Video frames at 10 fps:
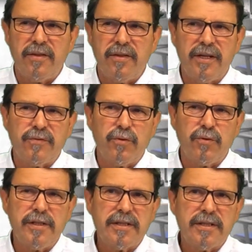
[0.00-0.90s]
of
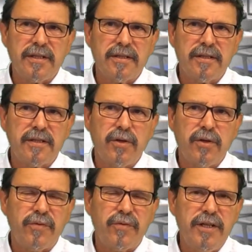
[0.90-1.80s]
that, for
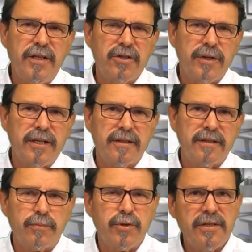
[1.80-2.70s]
instance, you have
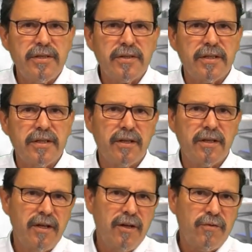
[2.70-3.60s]
integrated a presence
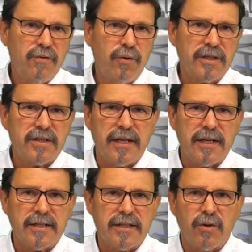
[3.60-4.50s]
sensor for this
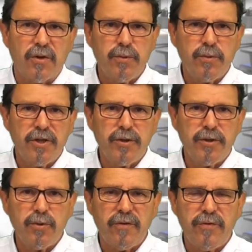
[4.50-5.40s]
nice office, which we
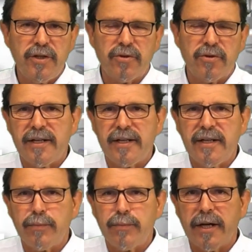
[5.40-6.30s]
do have here directly
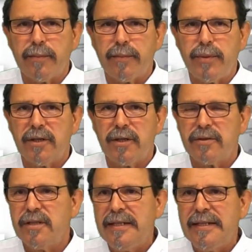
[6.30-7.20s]
in my
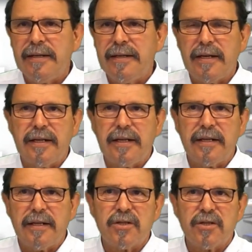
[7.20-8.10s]
background.
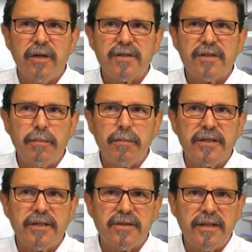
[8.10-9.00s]
So if somebody
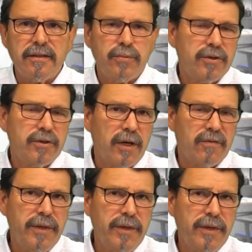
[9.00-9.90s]
is there, we do
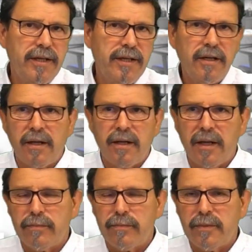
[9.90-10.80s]
have a meeting,
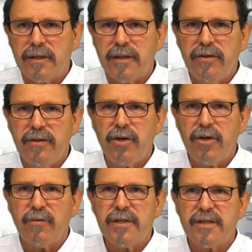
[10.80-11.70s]
I'm in the
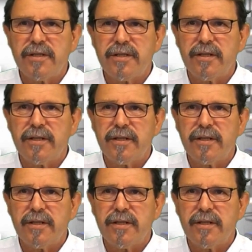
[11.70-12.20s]
office